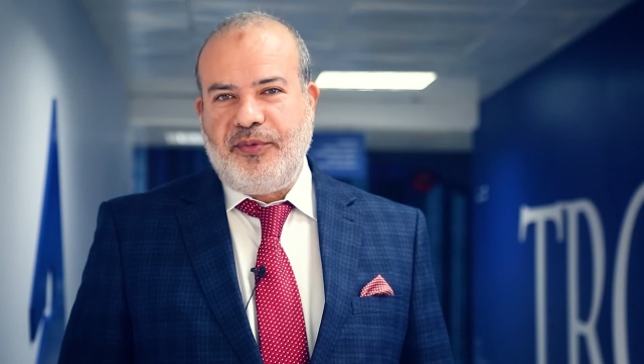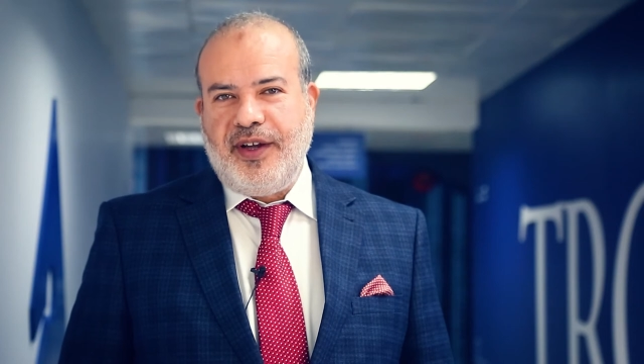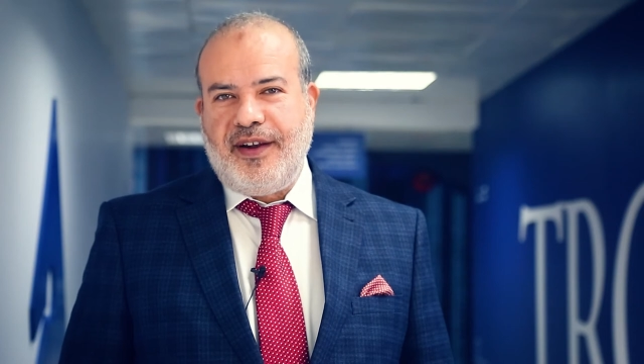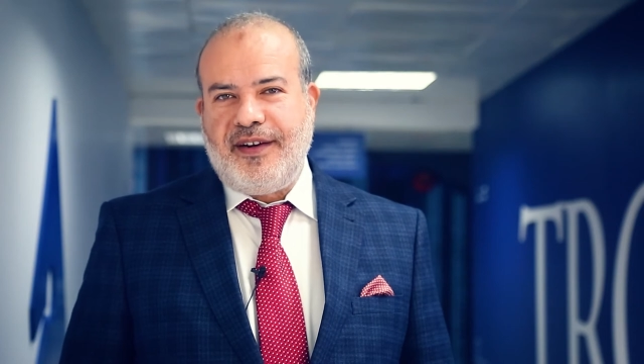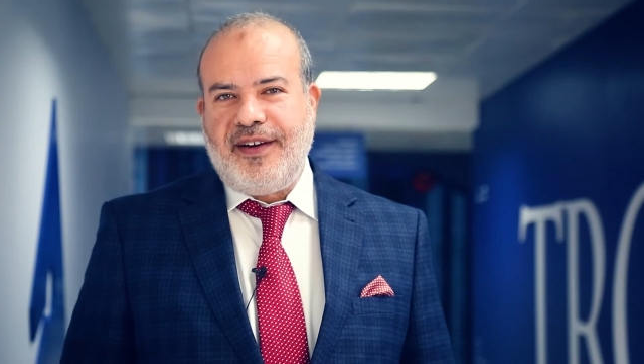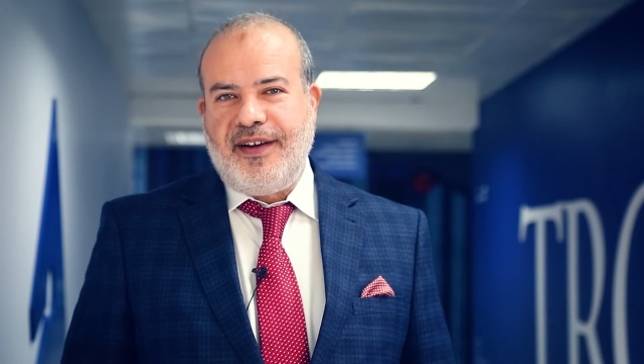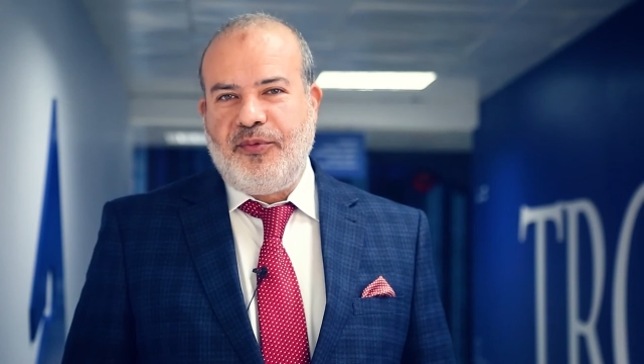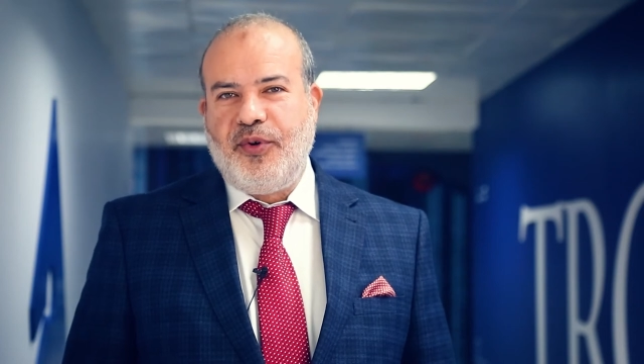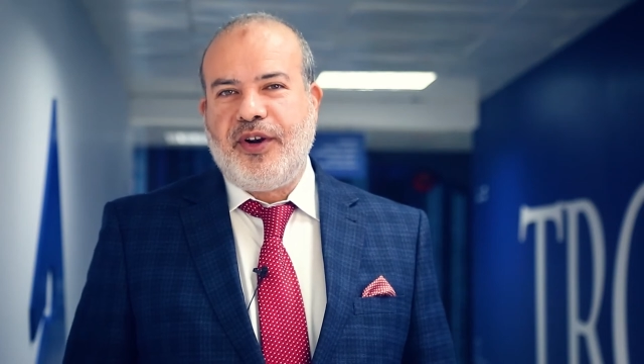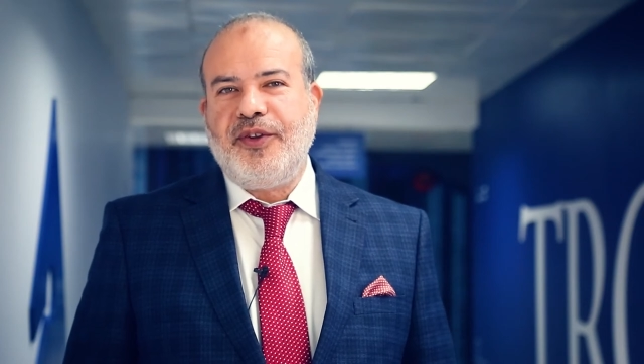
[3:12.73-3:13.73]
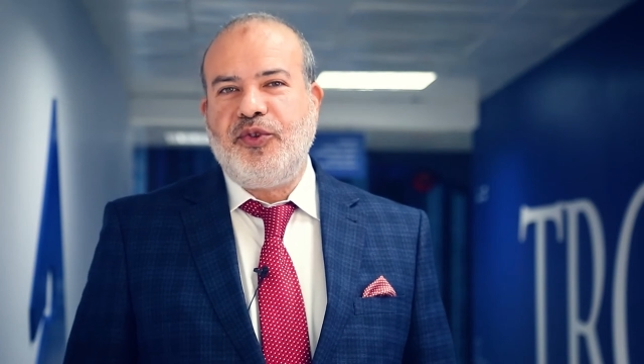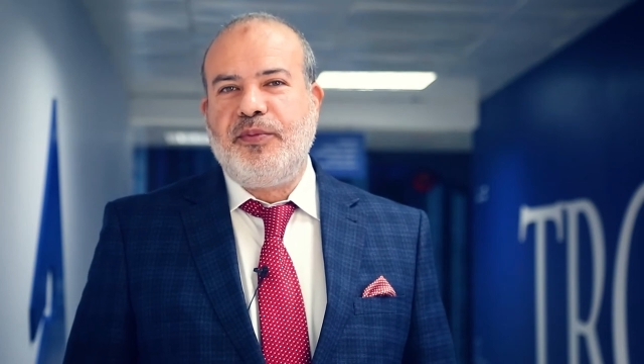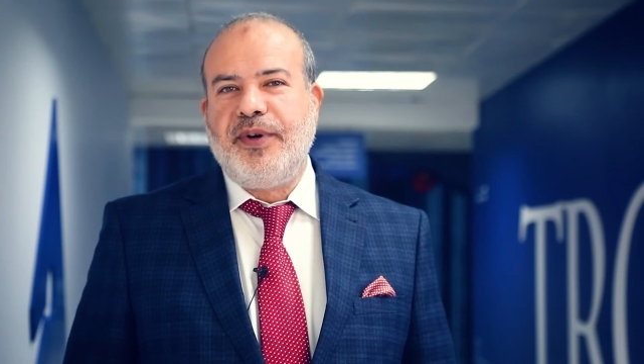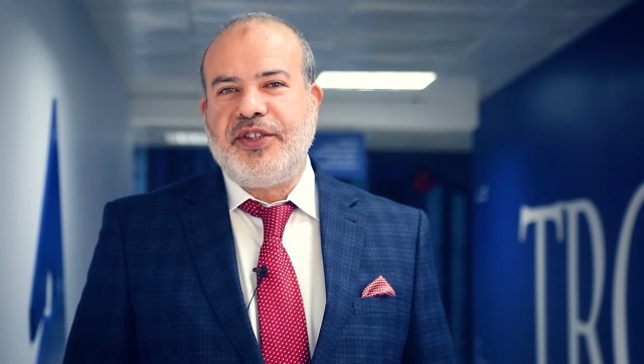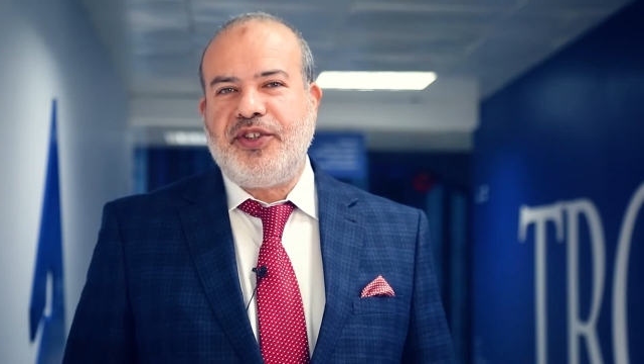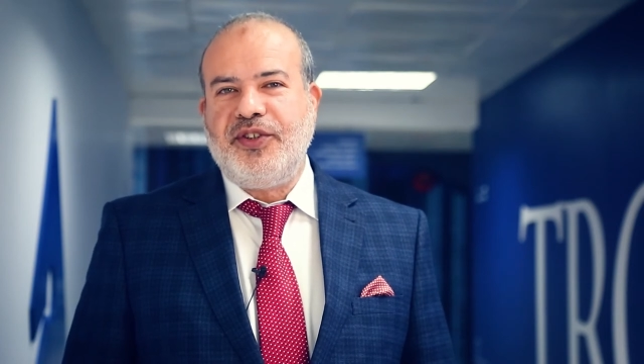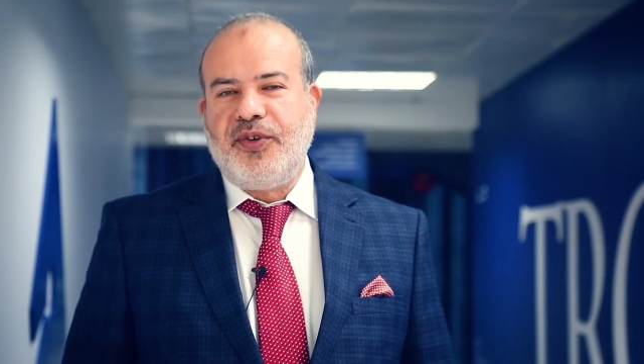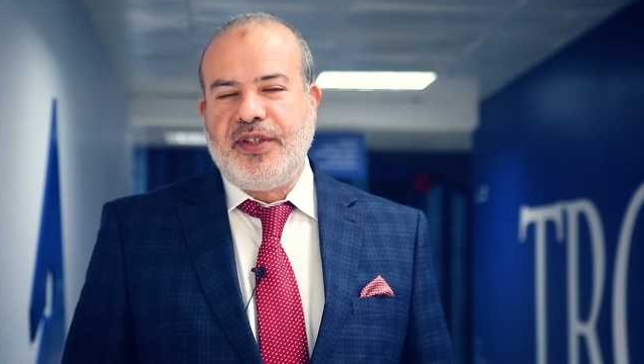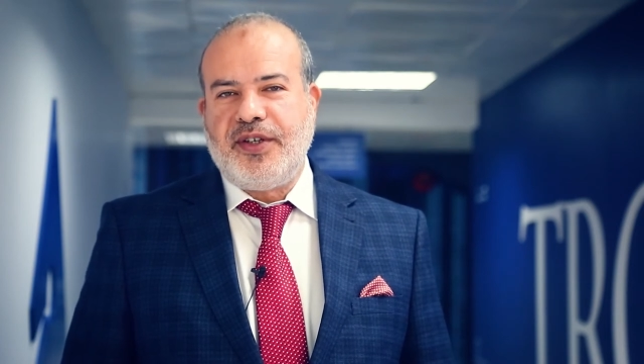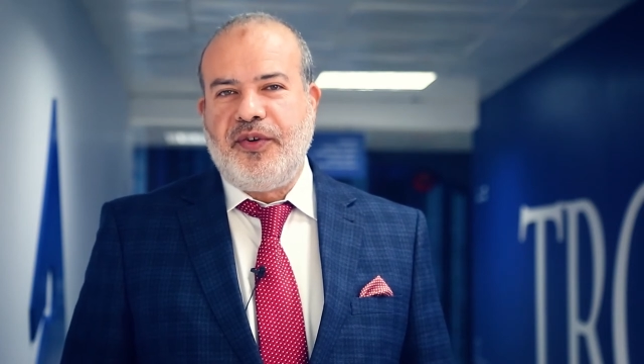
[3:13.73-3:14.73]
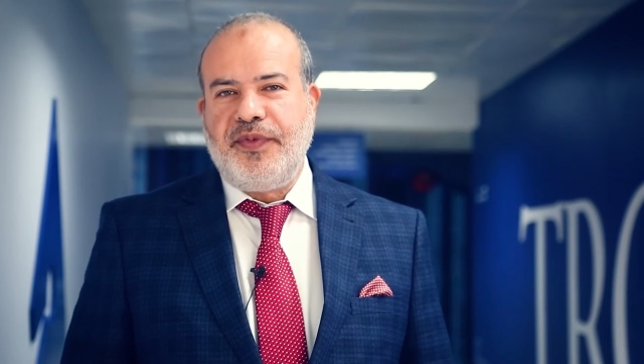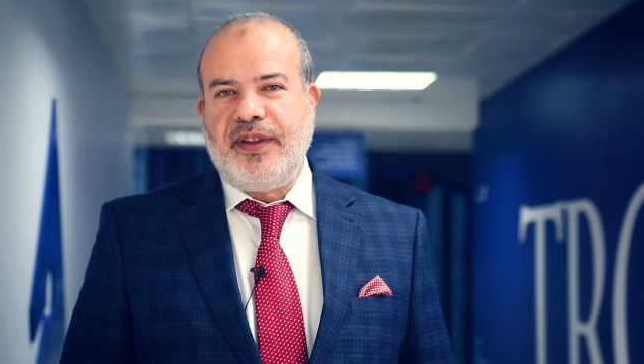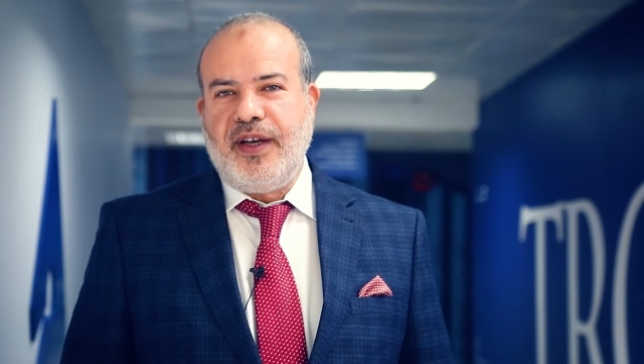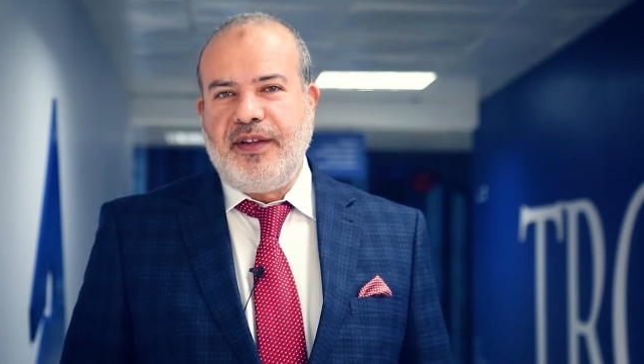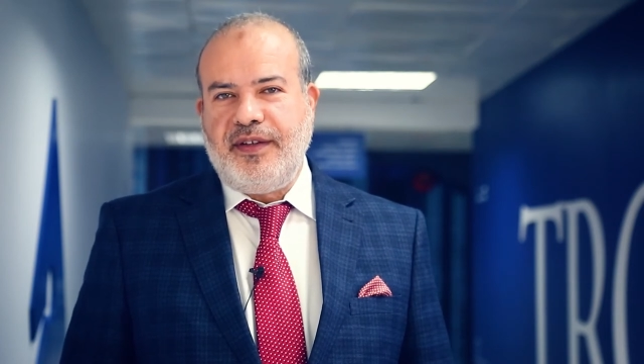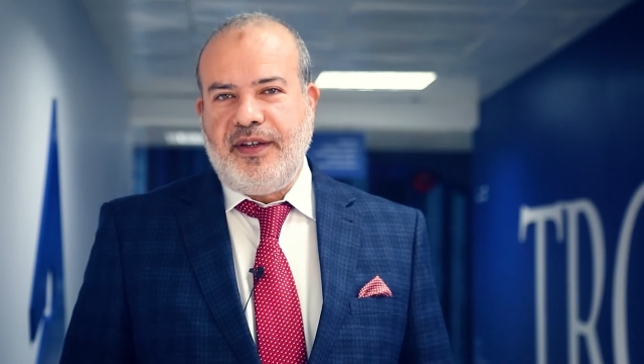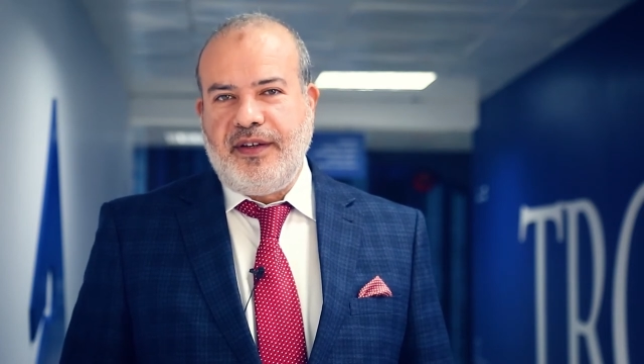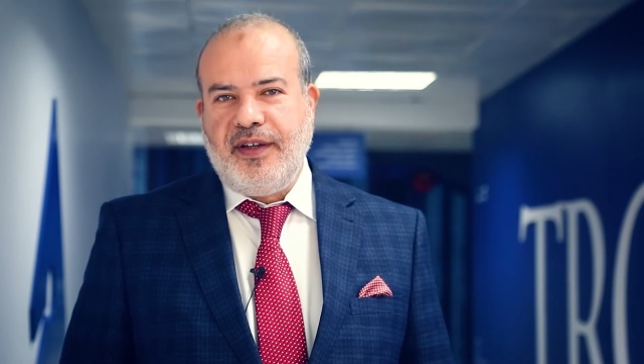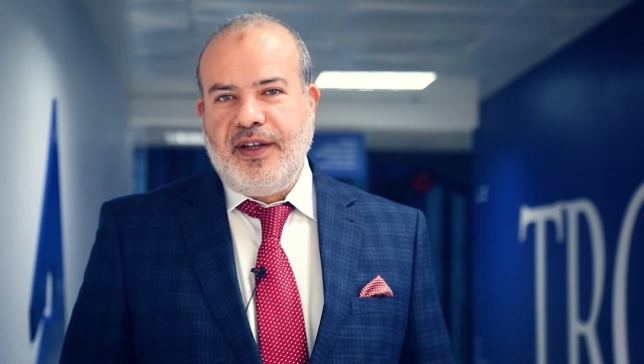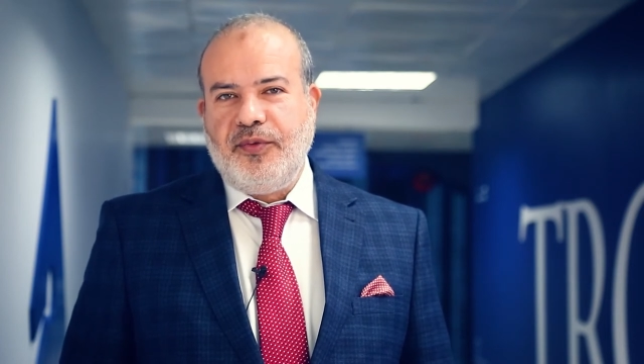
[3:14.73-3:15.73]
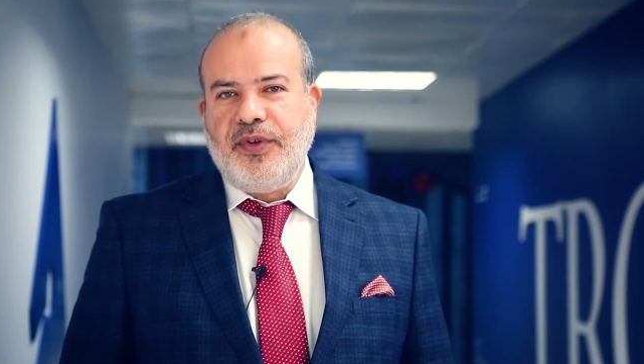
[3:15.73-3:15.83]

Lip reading: We are working too much during the COVID-19.